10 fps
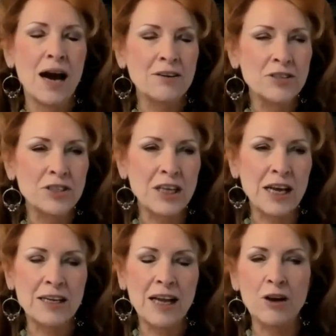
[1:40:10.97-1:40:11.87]

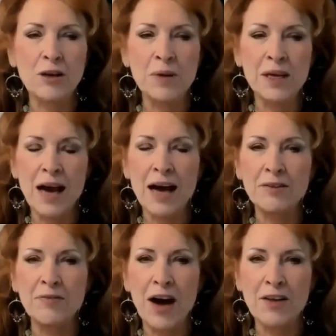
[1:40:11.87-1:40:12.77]
understanding how it can be
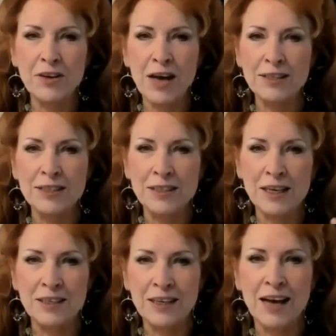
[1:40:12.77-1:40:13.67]
God the Father, God the
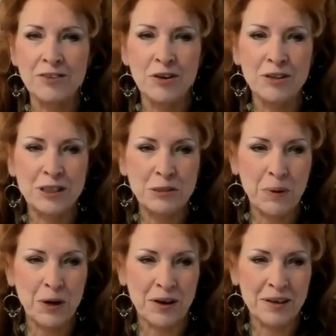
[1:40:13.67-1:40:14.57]
Son, and God the Holy
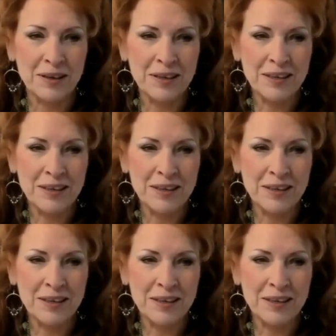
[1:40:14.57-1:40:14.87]
Spirit.